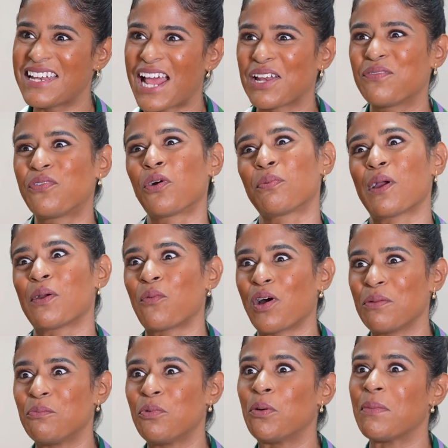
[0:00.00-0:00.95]

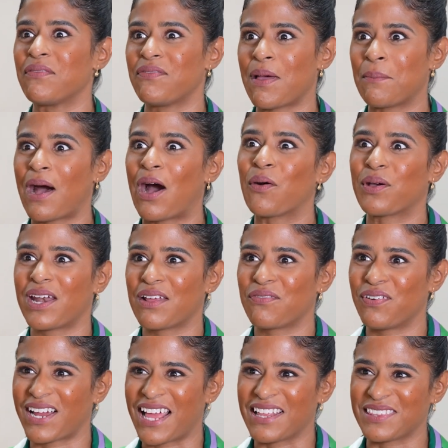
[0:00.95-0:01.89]
94.1 Boom FM, how could I
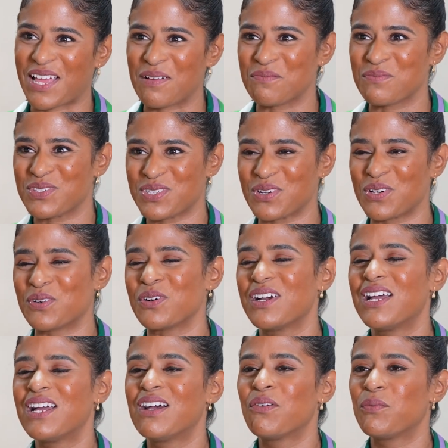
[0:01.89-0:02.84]
forget them?
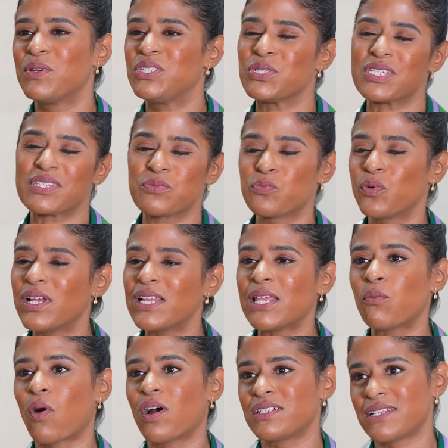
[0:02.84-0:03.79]
So we just
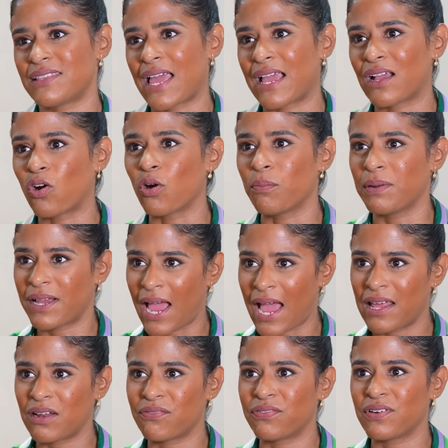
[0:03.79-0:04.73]
really want to thank Corporate
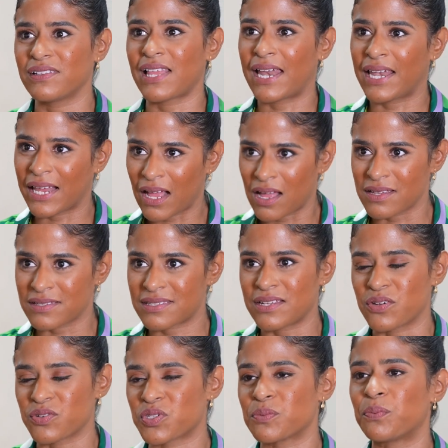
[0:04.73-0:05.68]
Guyana for lending us
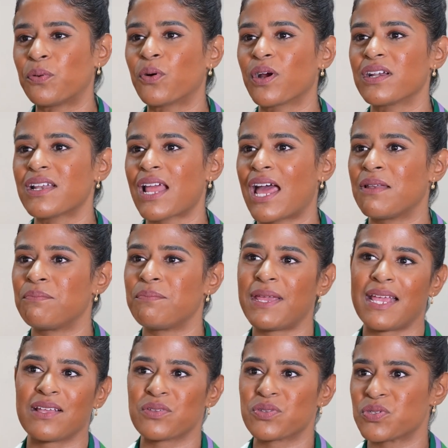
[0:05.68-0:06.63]
their support and
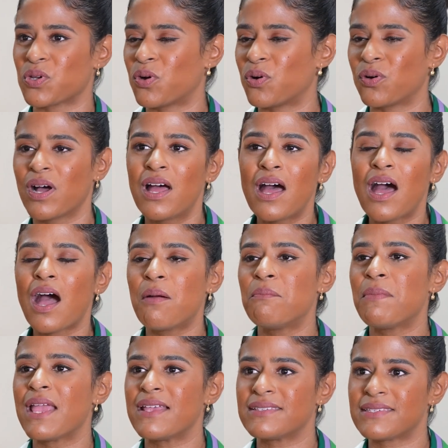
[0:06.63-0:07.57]
being so
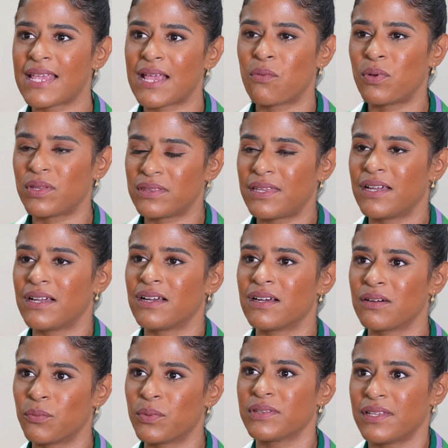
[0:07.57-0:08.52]
amazing with
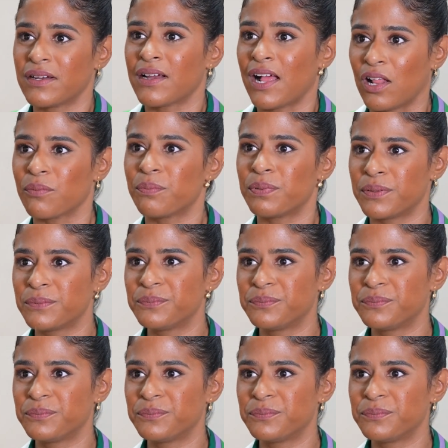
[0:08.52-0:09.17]
their, with their help.